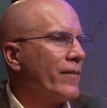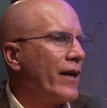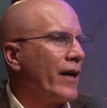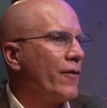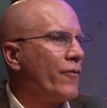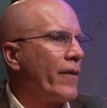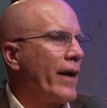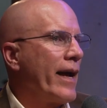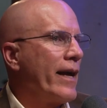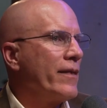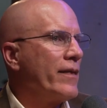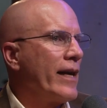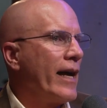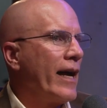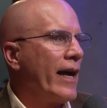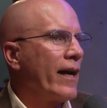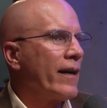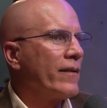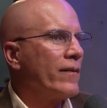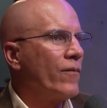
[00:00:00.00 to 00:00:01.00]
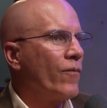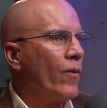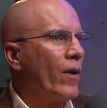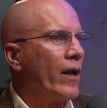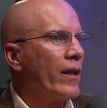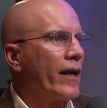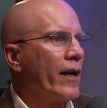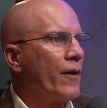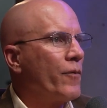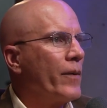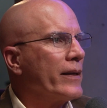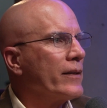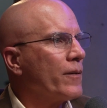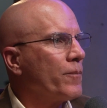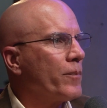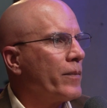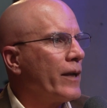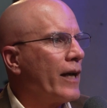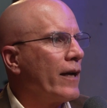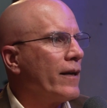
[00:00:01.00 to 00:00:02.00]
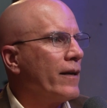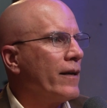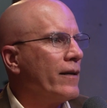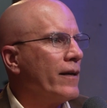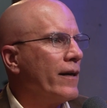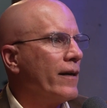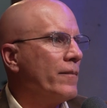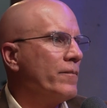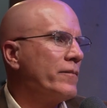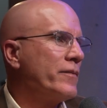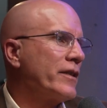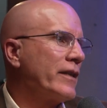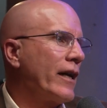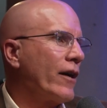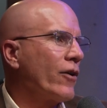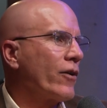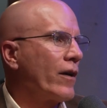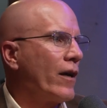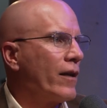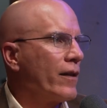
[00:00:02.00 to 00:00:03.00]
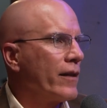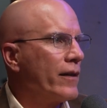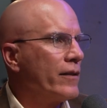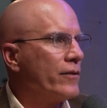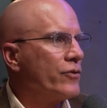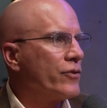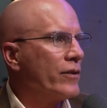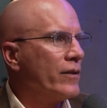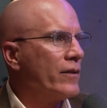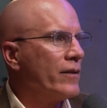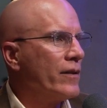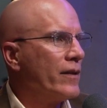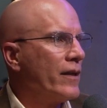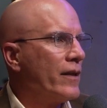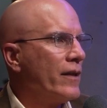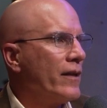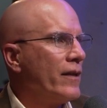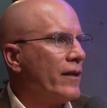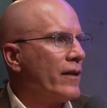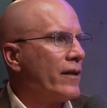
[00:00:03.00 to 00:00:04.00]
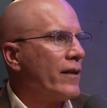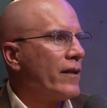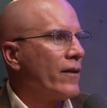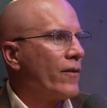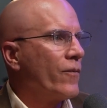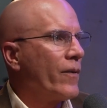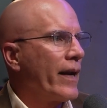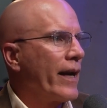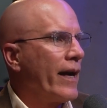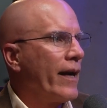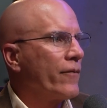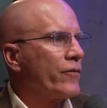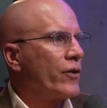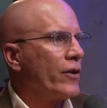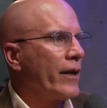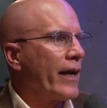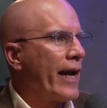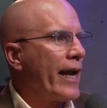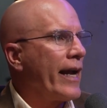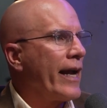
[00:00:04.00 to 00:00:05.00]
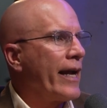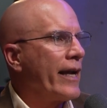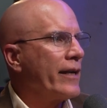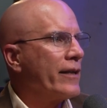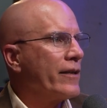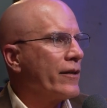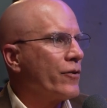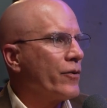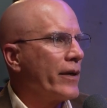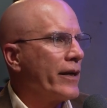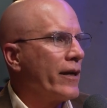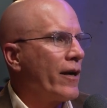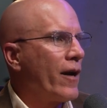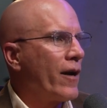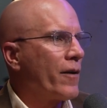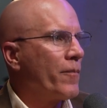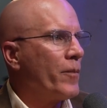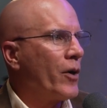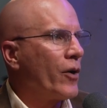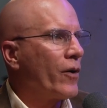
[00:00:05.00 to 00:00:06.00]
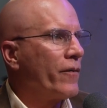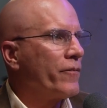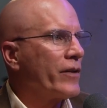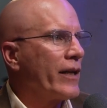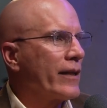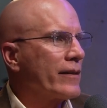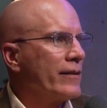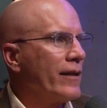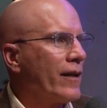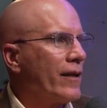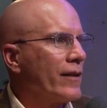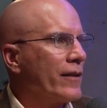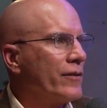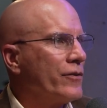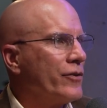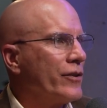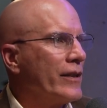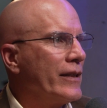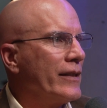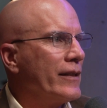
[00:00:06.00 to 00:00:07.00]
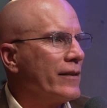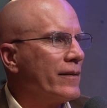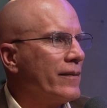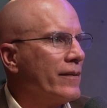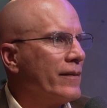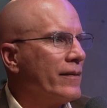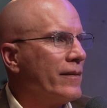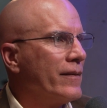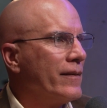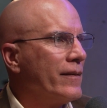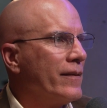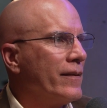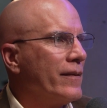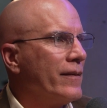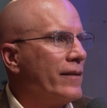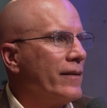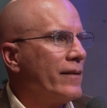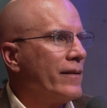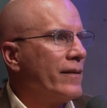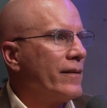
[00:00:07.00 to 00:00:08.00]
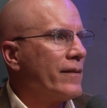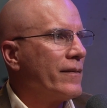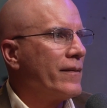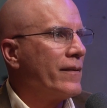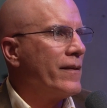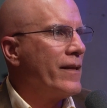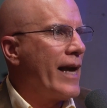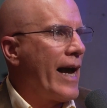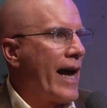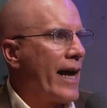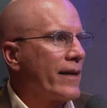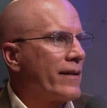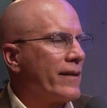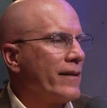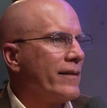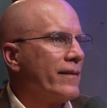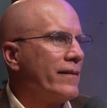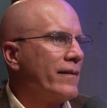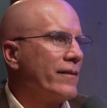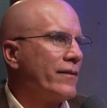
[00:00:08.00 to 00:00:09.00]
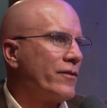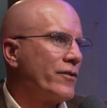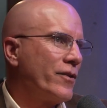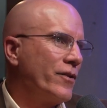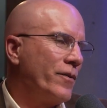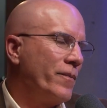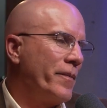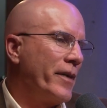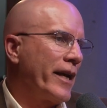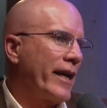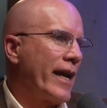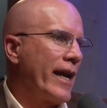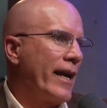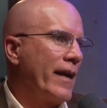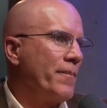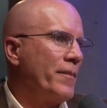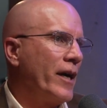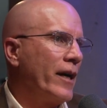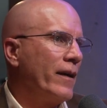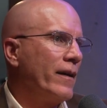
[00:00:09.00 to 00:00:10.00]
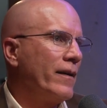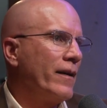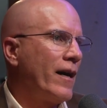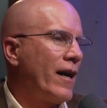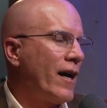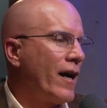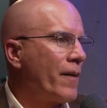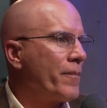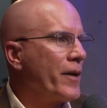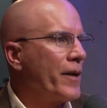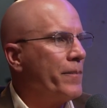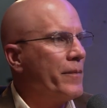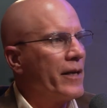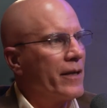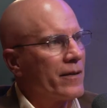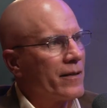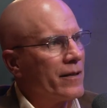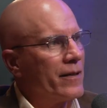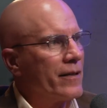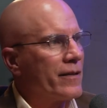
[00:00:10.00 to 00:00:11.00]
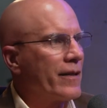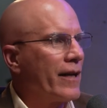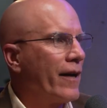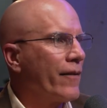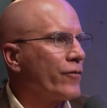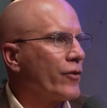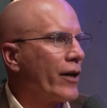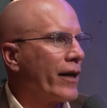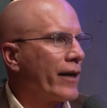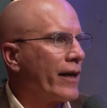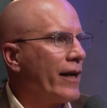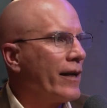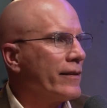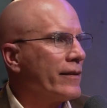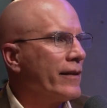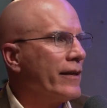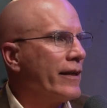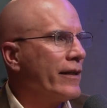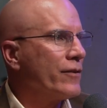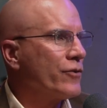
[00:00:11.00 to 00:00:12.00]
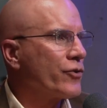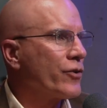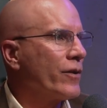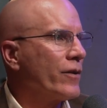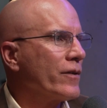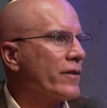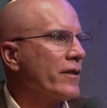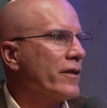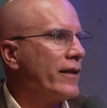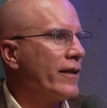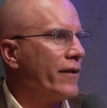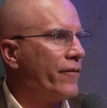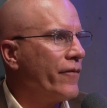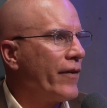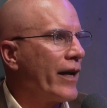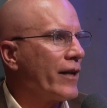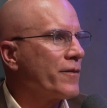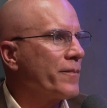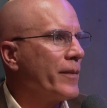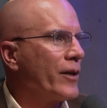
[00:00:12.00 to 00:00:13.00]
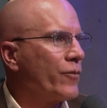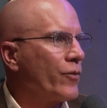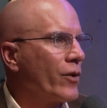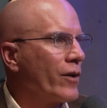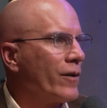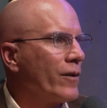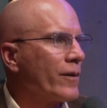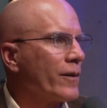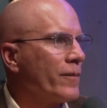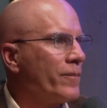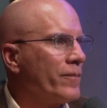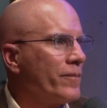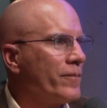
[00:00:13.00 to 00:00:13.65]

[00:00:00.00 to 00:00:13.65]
ran that while I went to Sierra College and went after an AA degree in automotive technology. That soon became a hobby business after I got in the insurance and investment world.